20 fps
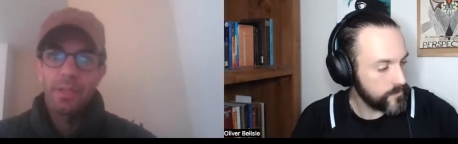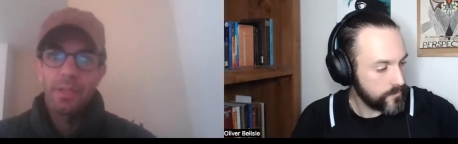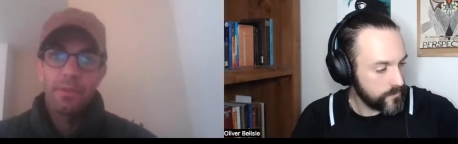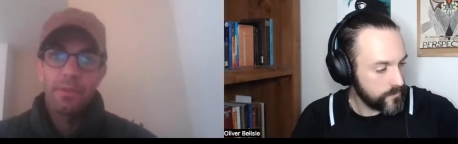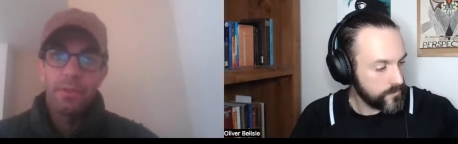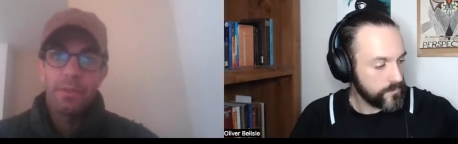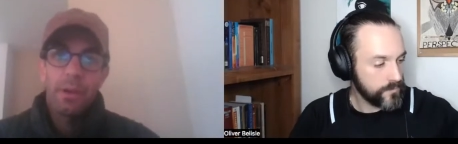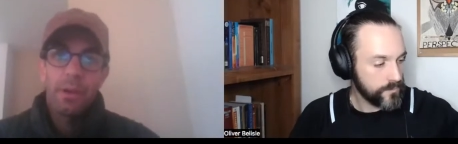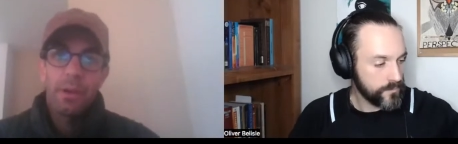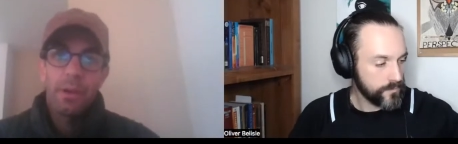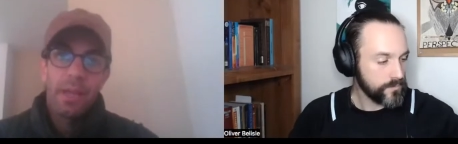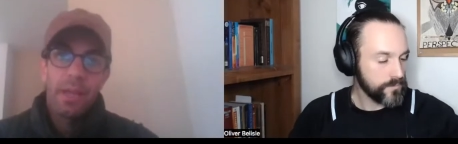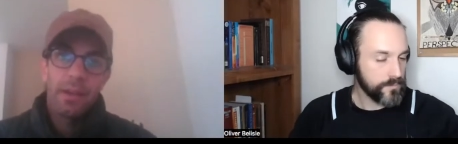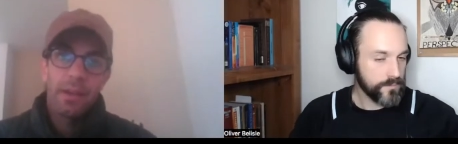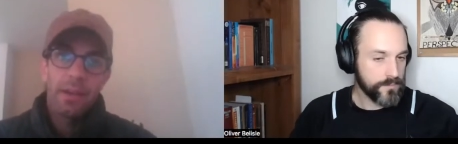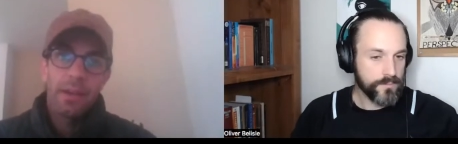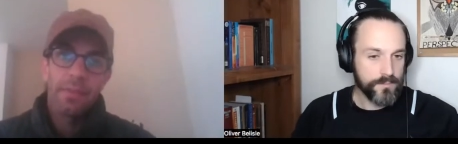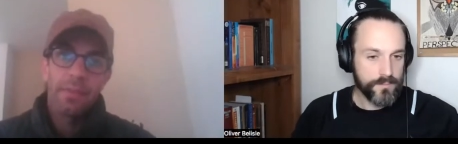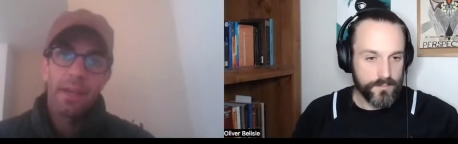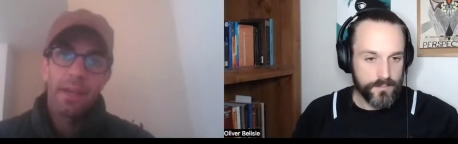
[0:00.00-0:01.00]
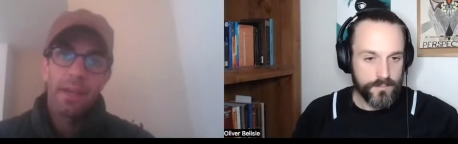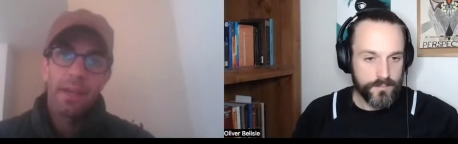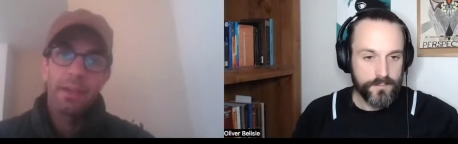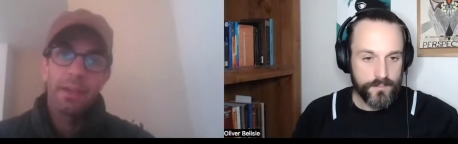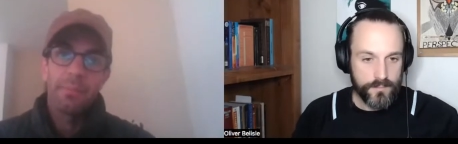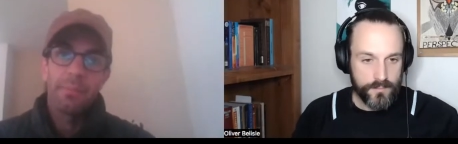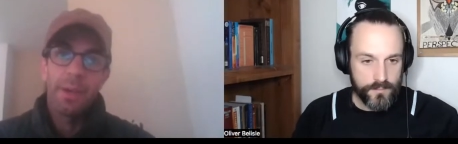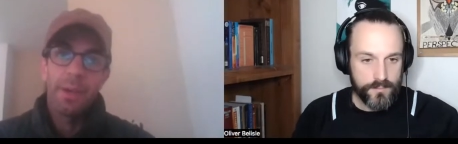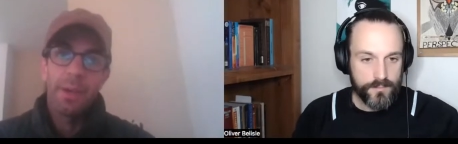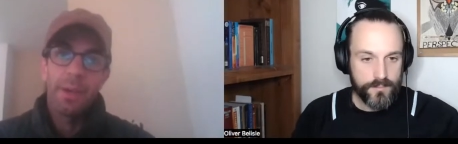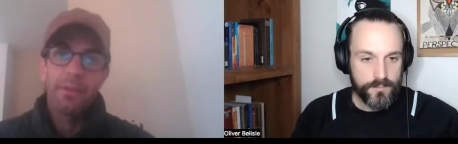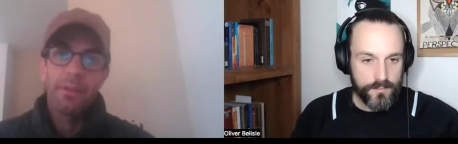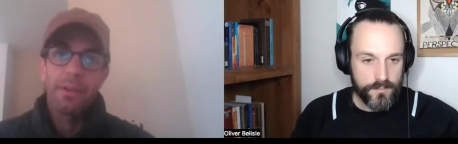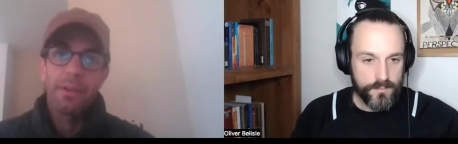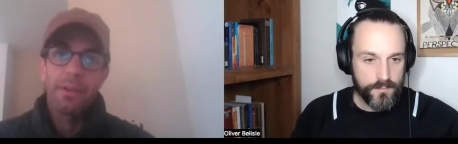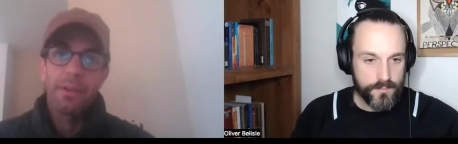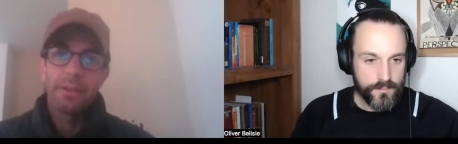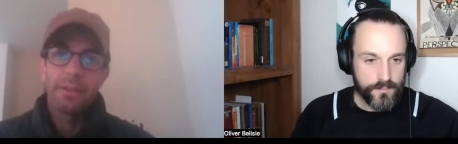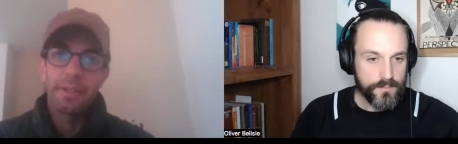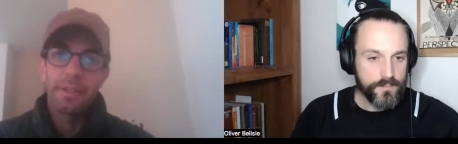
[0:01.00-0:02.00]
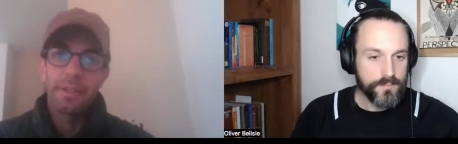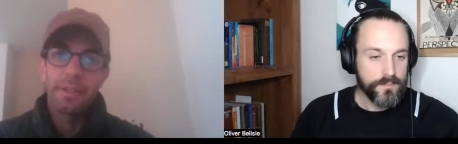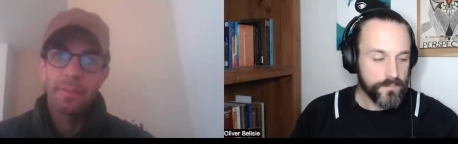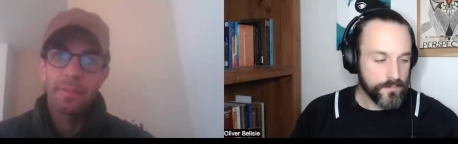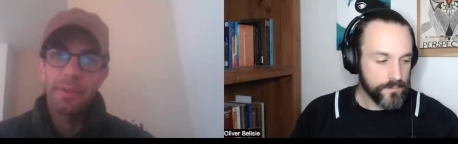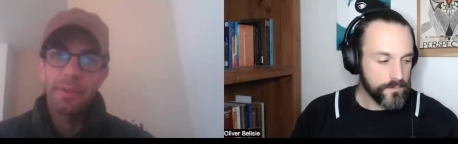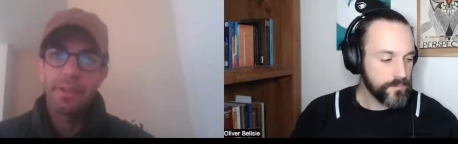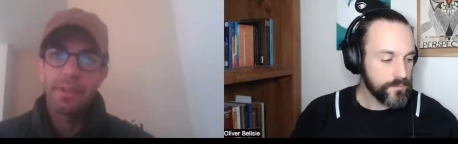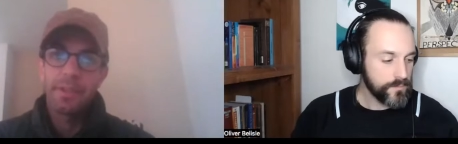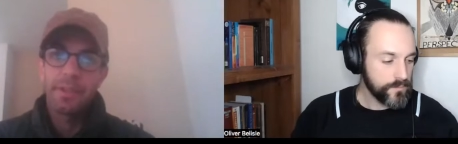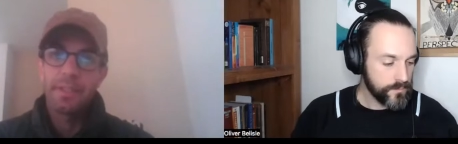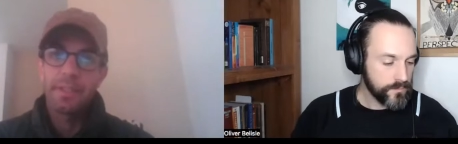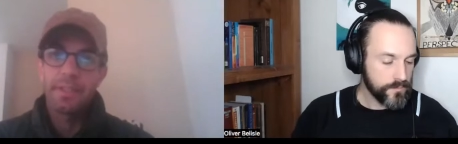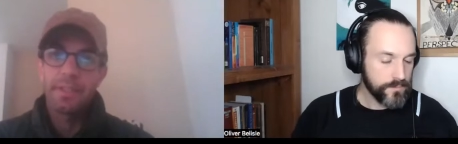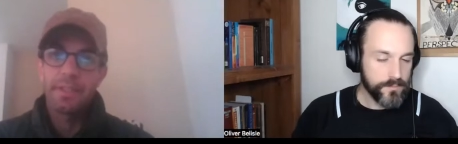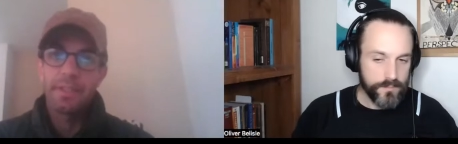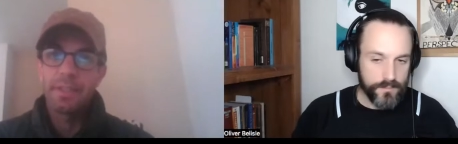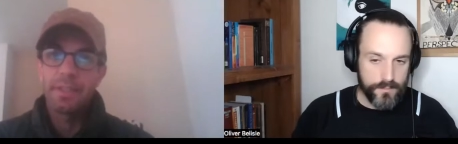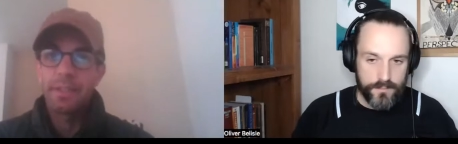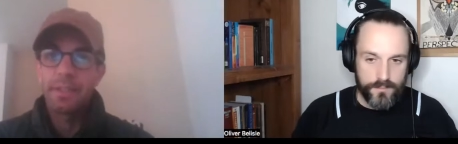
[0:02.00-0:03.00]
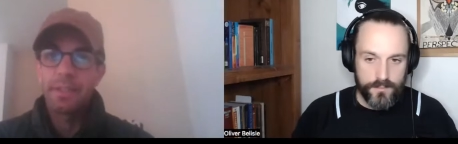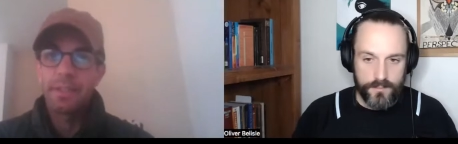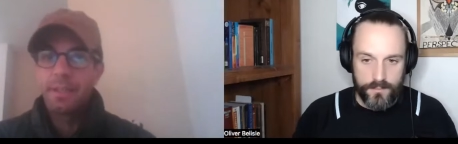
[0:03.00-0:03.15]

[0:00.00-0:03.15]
Speaker 1: if you don't have that background and experience like